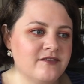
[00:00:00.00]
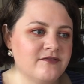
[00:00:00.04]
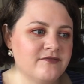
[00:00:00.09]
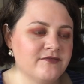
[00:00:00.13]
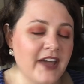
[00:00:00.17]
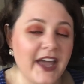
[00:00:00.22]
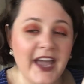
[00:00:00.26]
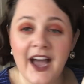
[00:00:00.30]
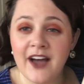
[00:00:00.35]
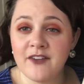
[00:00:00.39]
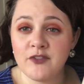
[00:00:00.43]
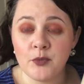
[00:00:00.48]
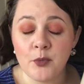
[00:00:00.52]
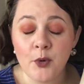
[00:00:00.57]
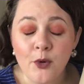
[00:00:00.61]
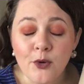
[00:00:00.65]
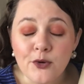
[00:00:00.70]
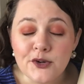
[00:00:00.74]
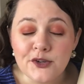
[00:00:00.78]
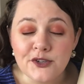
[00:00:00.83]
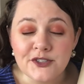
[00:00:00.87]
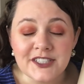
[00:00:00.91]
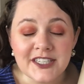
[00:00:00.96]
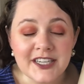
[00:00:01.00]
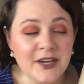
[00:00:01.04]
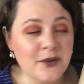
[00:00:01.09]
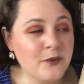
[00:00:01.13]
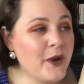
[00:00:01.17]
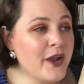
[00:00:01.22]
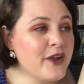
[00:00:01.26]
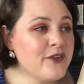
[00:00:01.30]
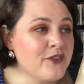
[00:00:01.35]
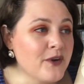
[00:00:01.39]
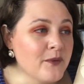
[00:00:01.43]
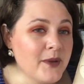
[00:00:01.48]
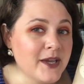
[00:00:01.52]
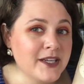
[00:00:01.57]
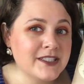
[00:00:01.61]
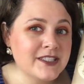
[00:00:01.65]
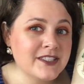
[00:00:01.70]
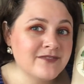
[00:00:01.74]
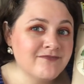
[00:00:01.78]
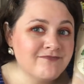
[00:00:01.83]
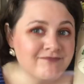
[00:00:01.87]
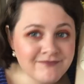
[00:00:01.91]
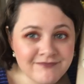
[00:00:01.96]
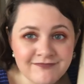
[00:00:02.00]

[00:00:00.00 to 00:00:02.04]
they have a portal to get away from it.